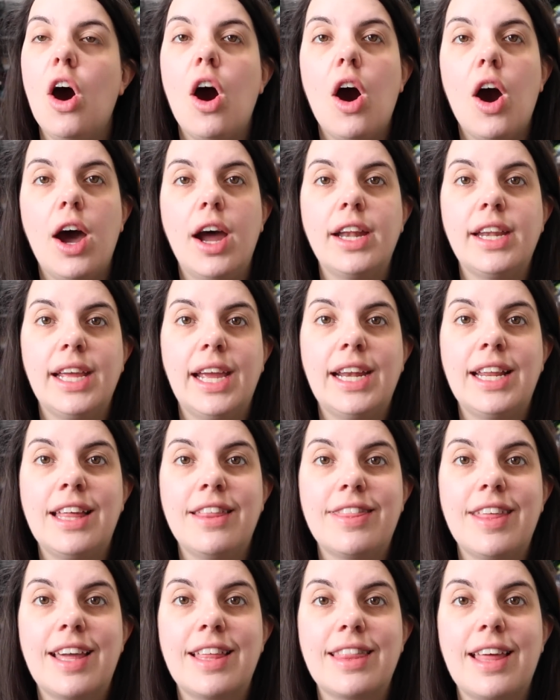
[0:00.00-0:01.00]
on
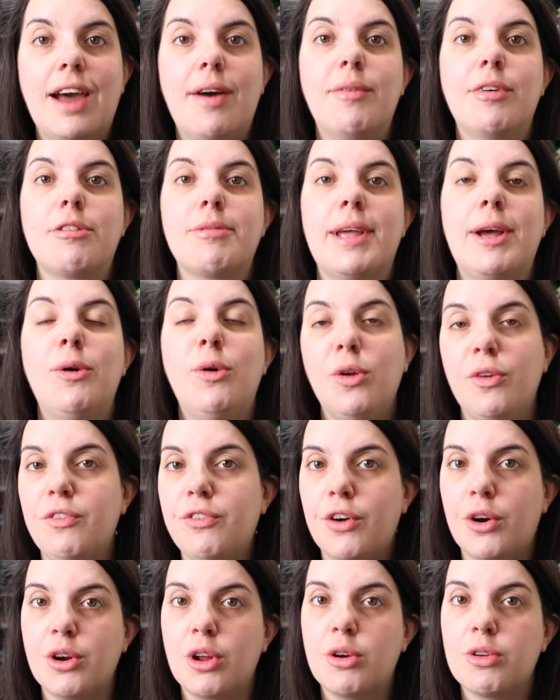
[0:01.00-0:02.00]
anything that was my
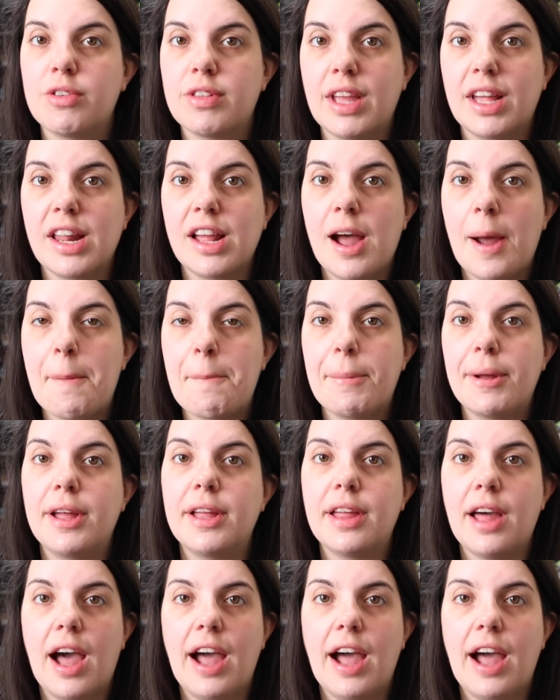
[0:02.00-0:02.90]
old photo setup.